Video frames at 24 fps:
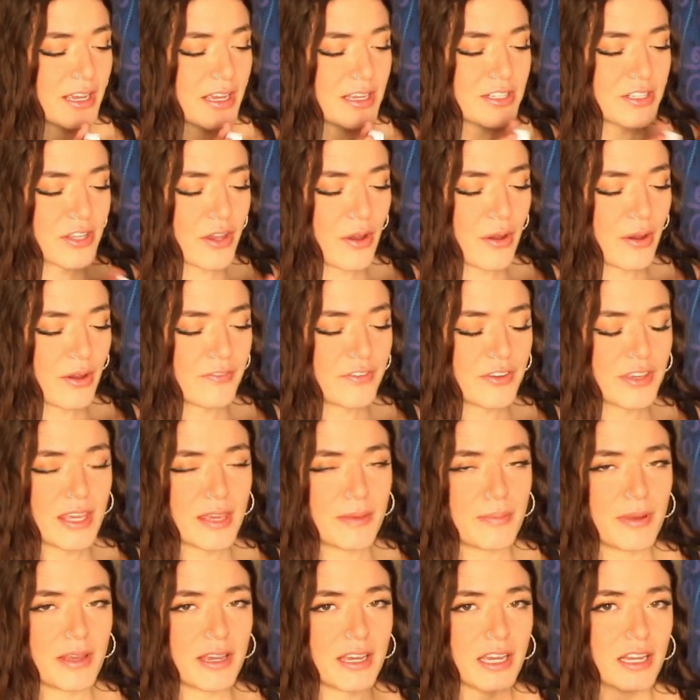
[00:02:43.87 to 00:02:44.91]
So if you
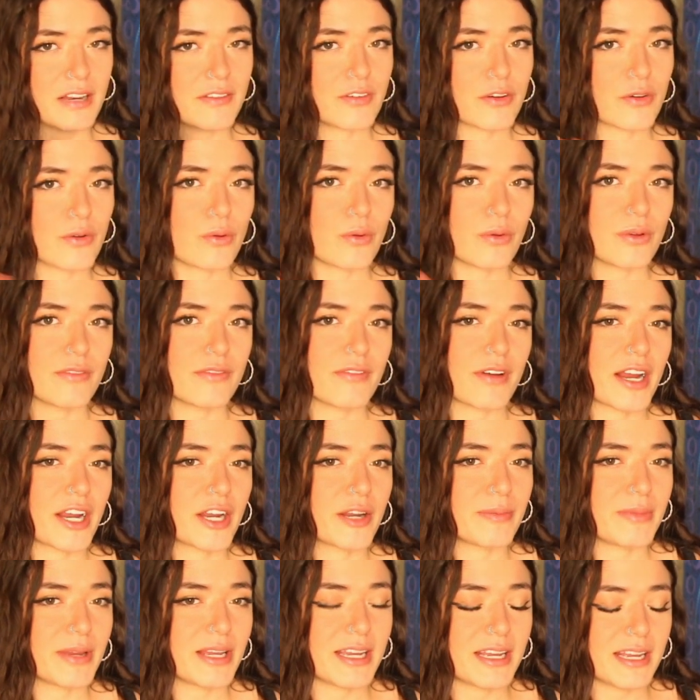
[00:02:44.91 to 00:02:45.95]
keep it kind of a cool
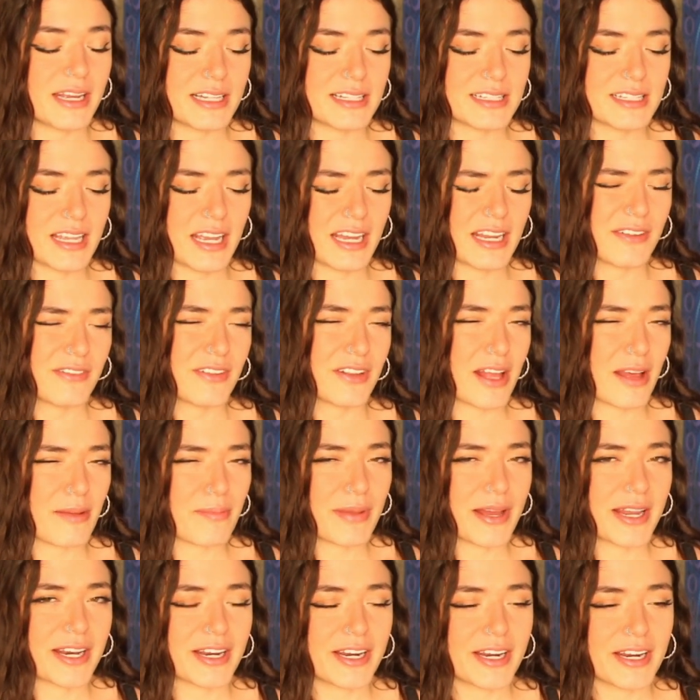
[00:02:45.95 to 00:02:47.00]
environment, it's kind of a
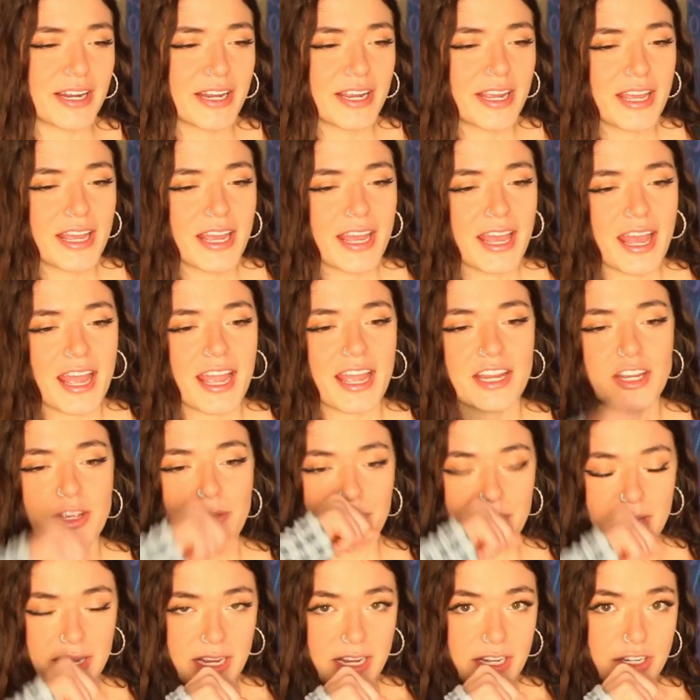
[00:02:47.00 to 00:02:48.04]
lot better. And you
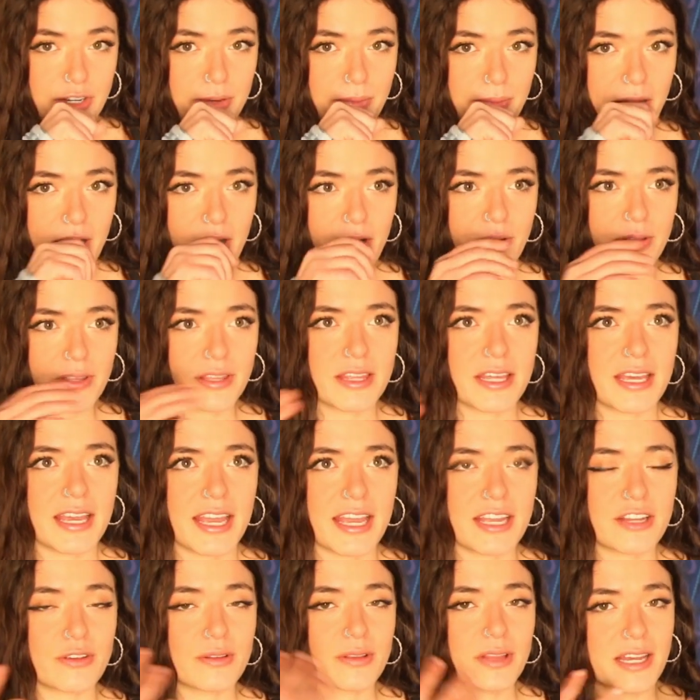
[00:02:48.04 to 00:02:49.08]
put it in your mouth
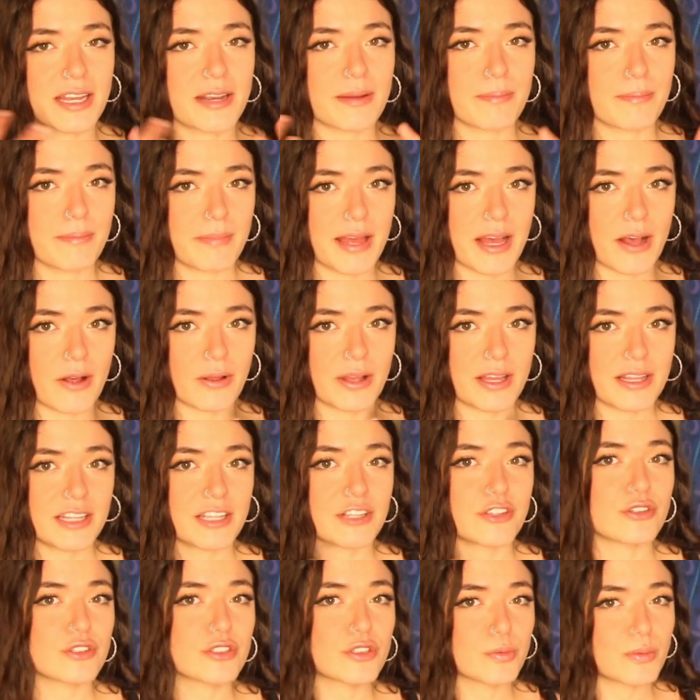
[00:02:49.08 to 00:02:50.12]
and you let it melt, and
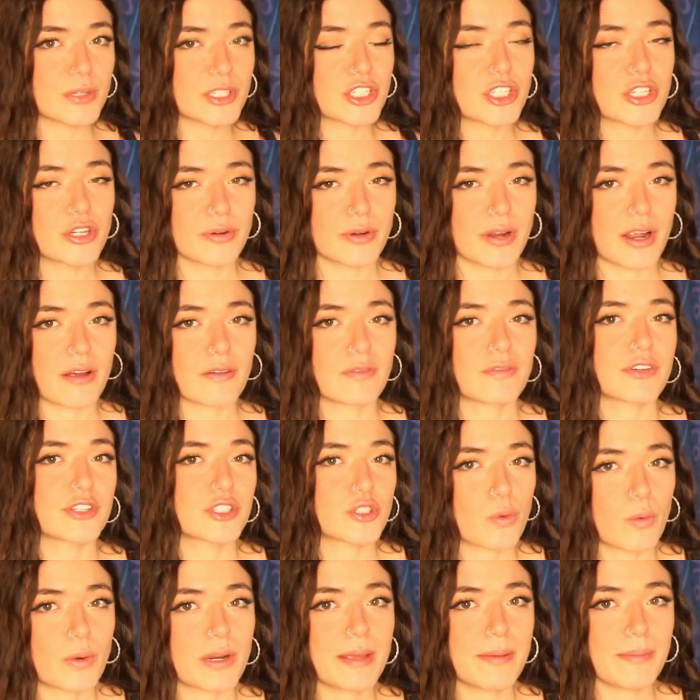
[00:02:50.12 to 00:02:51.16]
then you swish it around for
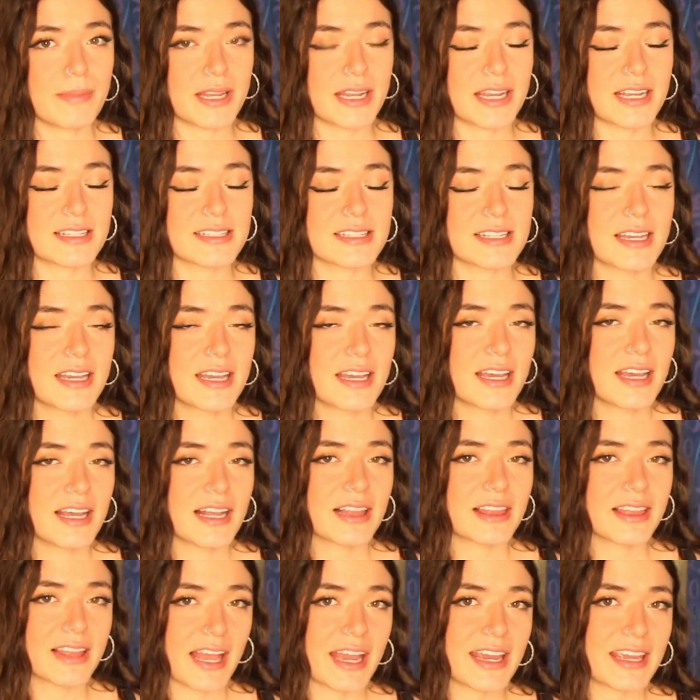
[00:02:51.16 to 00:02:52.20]
twenty minutes
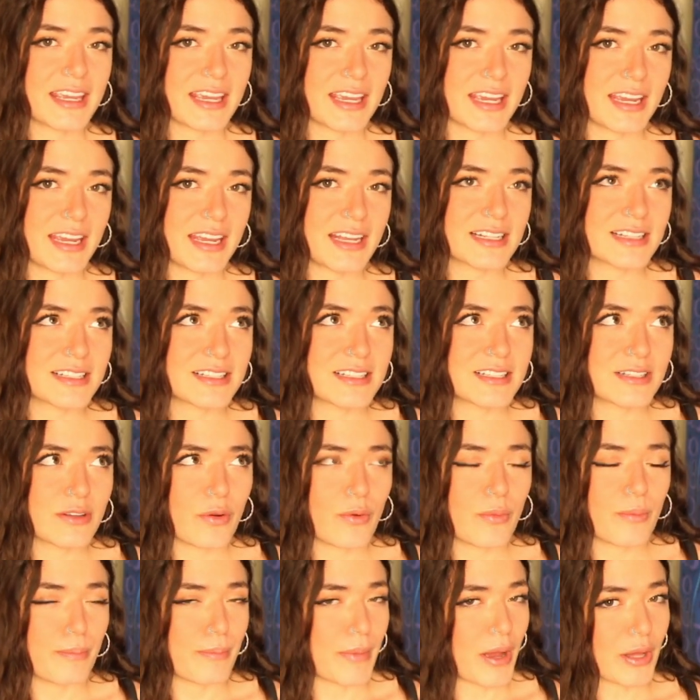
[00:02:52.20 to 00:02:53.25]
like it's
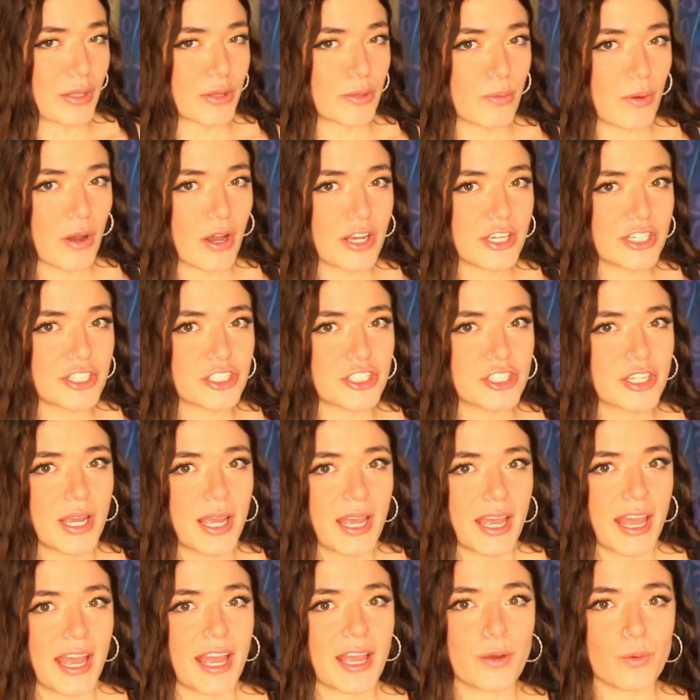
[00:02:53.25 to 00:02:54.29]
mouthwash.
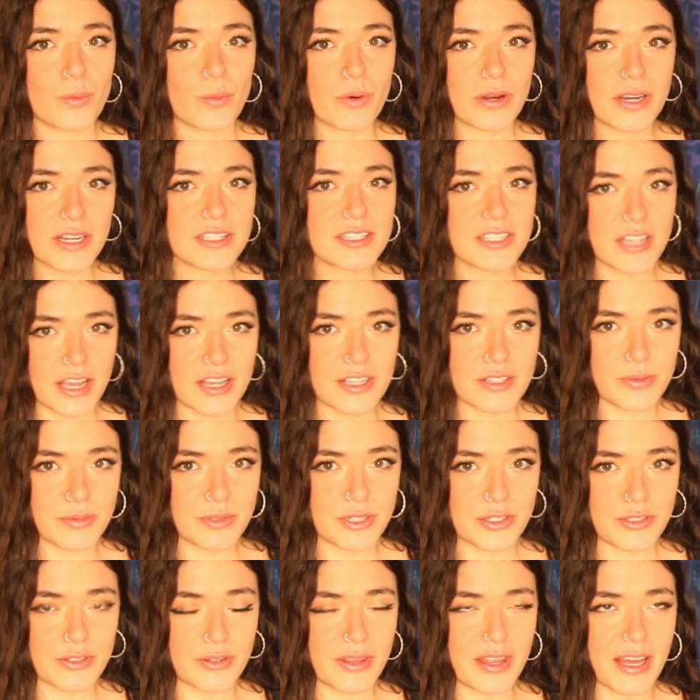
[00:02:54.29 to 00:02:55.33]
And what it does
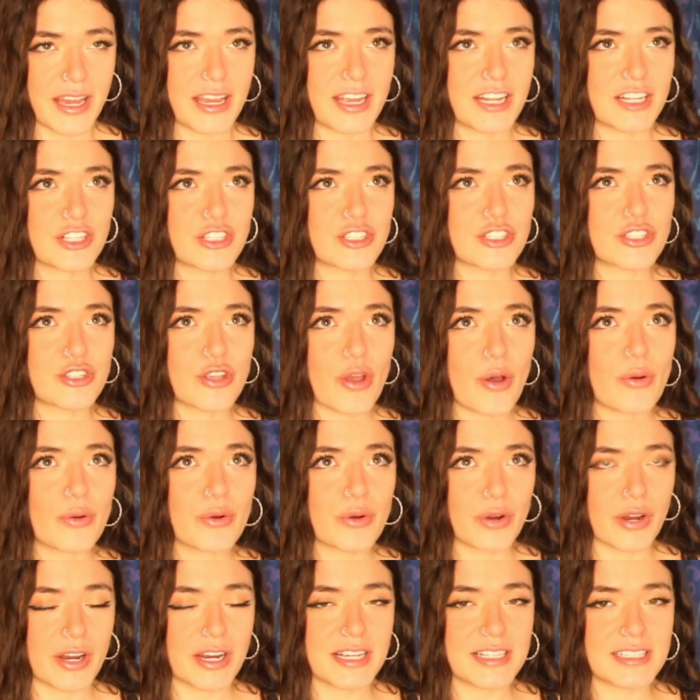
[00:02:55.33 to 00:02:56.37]
when you do that, it's so
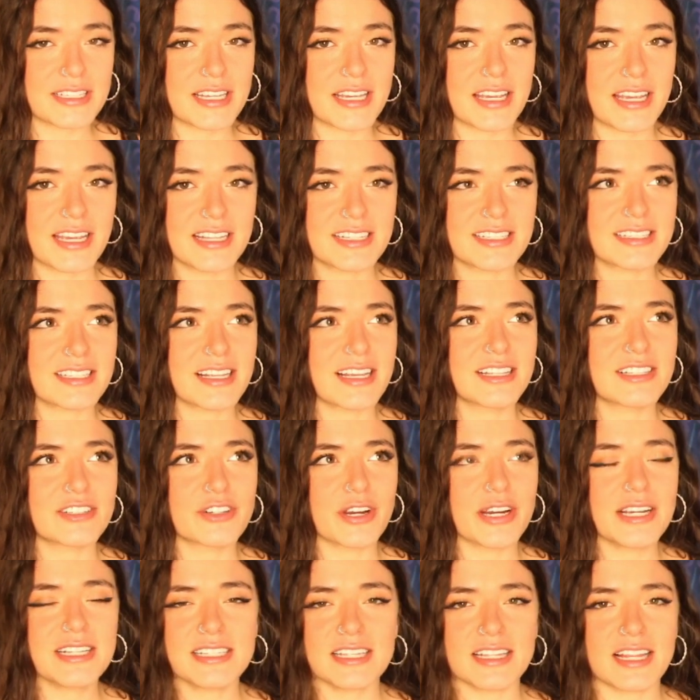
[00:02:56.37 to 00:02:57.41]
crazy. It's it's
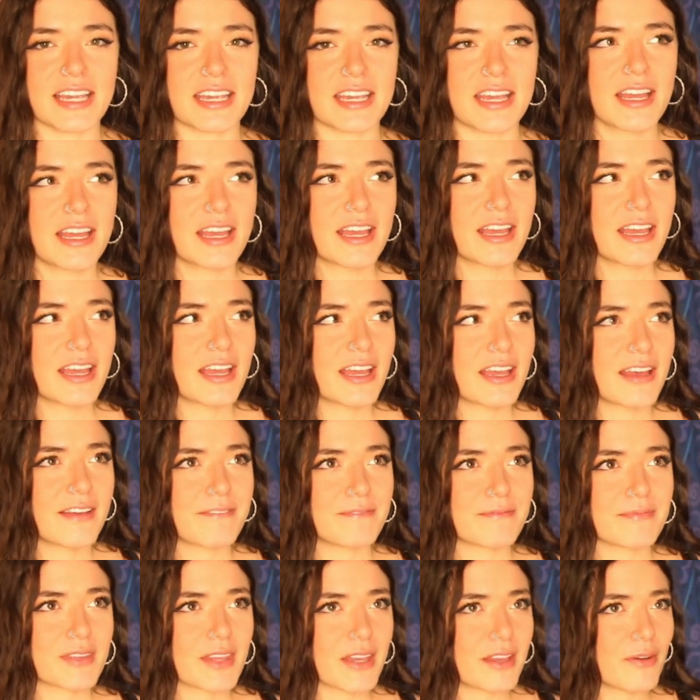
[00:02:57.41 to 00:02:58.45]
crazy. Like,
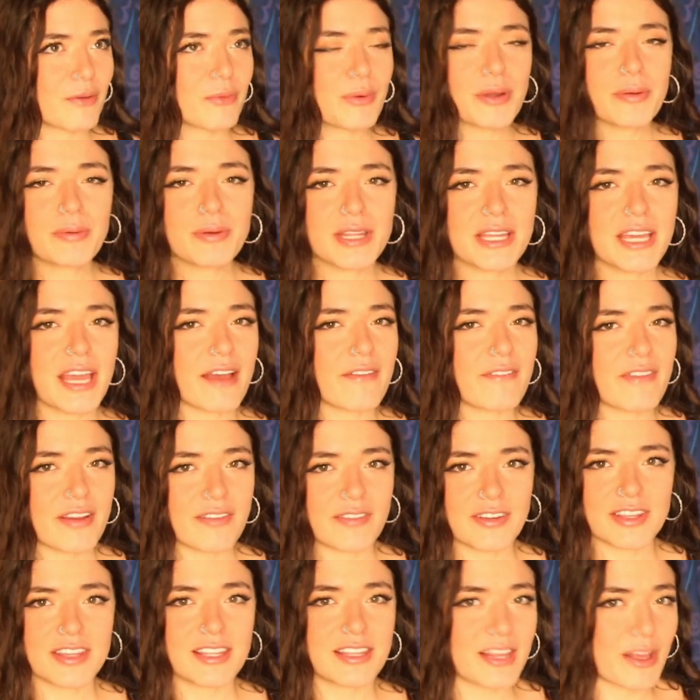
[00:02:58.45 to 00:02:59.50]
we really have
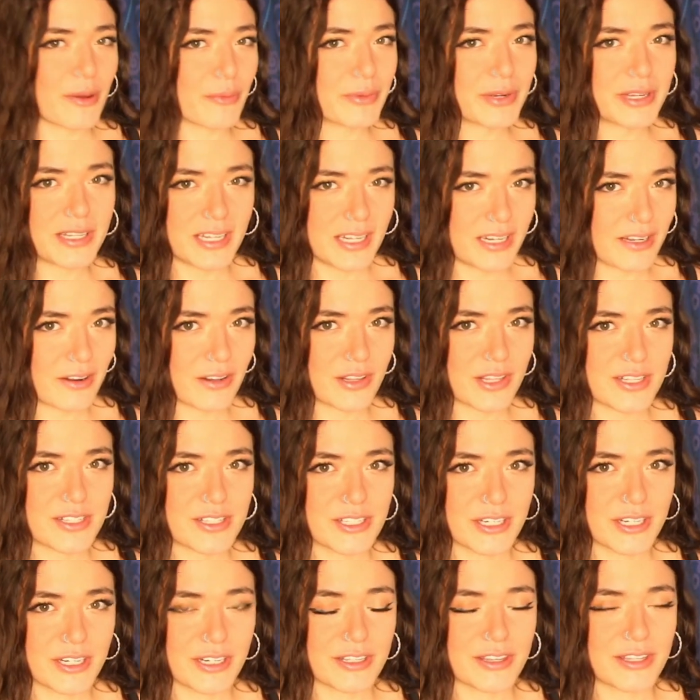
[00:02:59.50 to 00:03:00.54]
everything that we need on
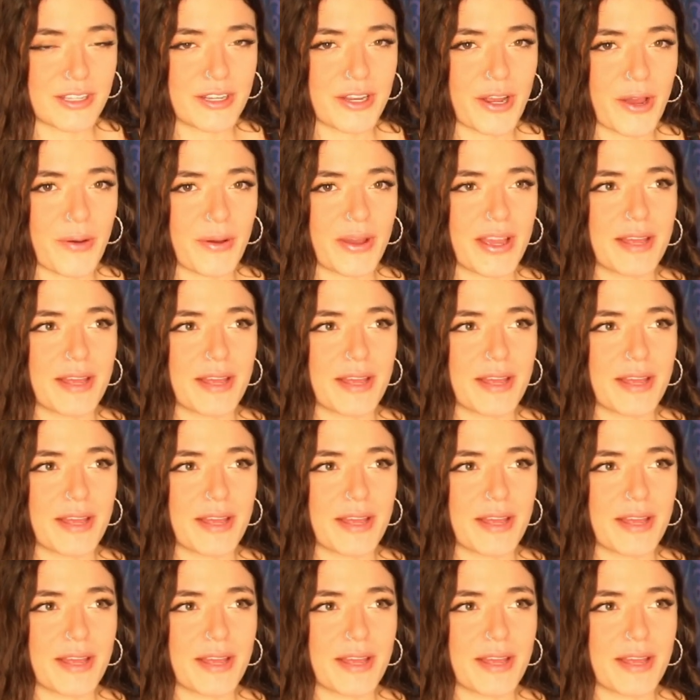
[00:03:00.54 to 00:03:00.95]
this earth, you know.